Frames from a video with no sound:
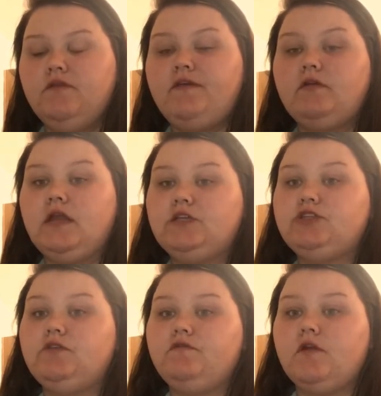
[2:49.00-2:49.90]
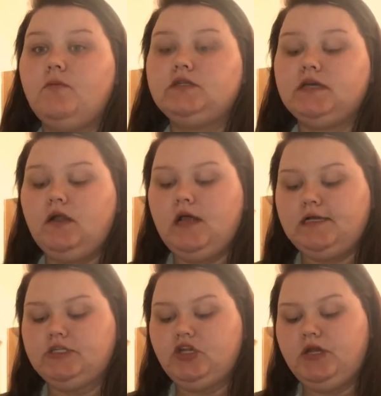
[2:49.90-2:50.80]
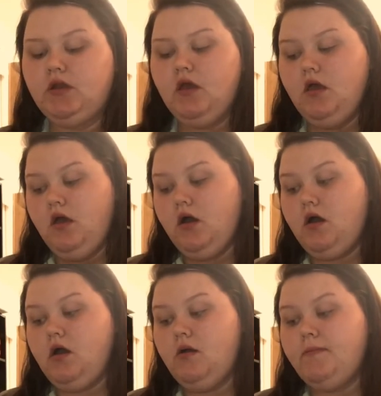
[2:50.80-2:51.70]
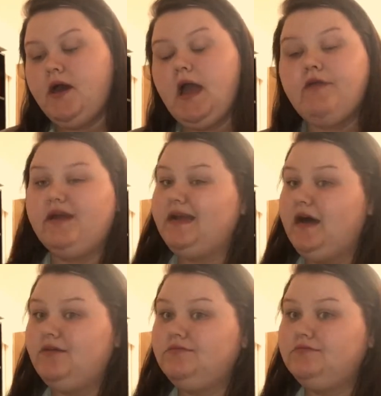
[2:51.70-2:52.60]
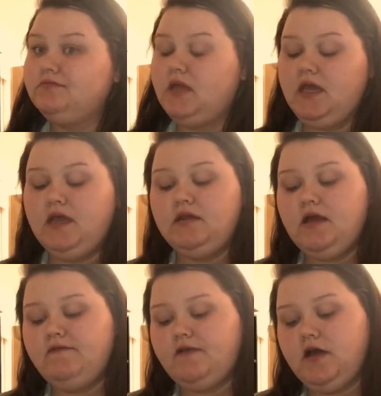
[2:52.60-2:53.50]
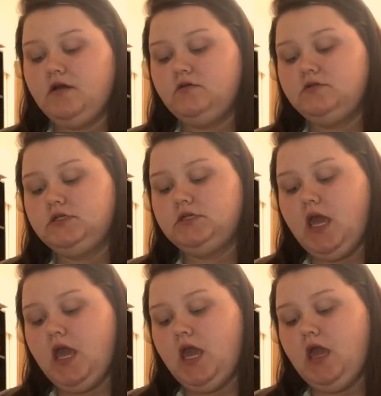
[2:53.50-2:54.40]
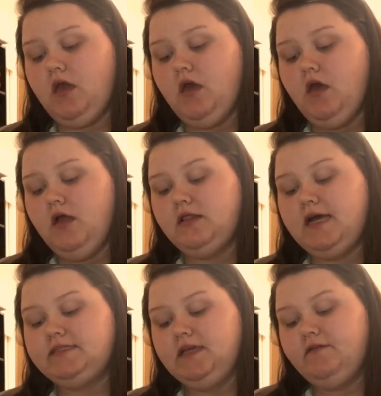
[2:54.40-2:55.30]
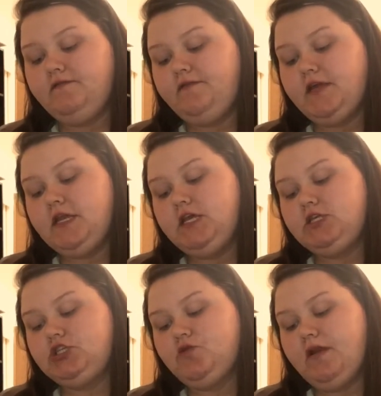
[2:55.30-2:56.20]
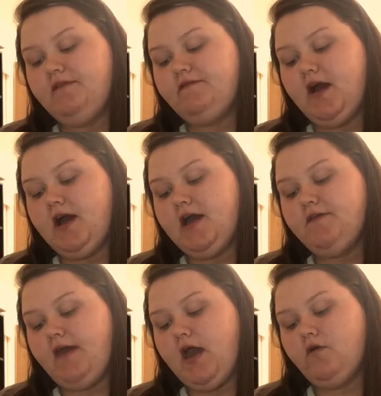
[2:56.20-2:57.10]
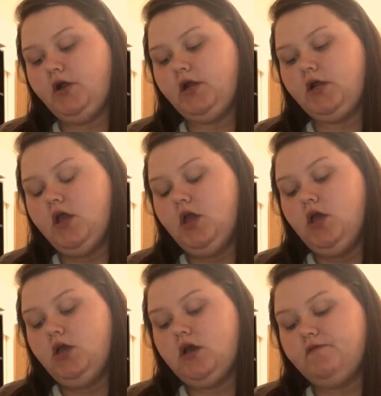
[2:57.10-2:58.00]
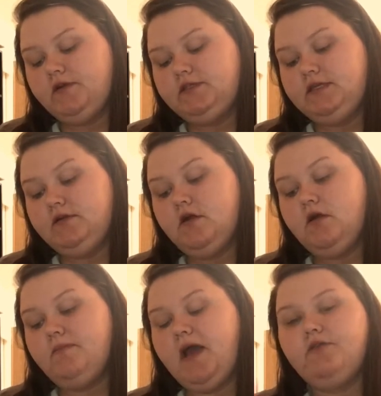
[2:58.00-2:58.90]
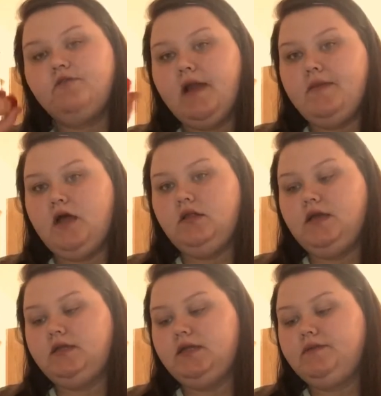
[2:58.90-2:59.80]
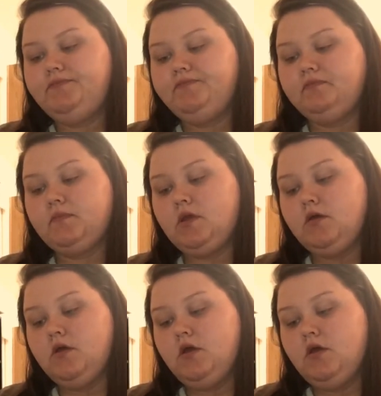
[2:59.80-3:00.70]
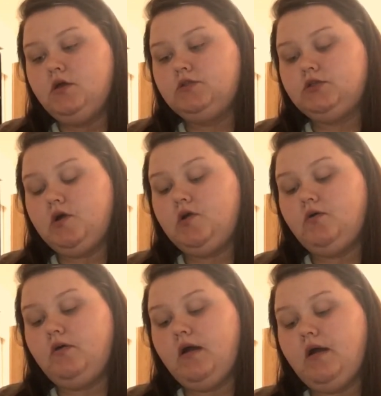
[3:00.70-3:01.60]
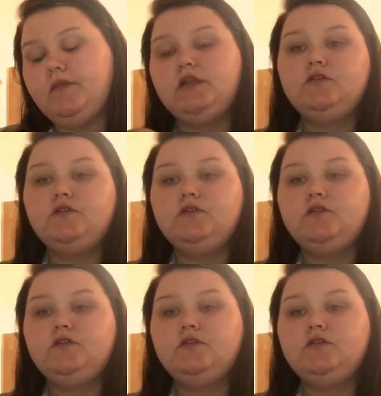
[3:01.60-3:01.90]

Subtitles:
foundation from Ulta Collection, but I ran out and I found a Lasting Finish 25-hour Comfort Serum by Rimmel London. So I'm going to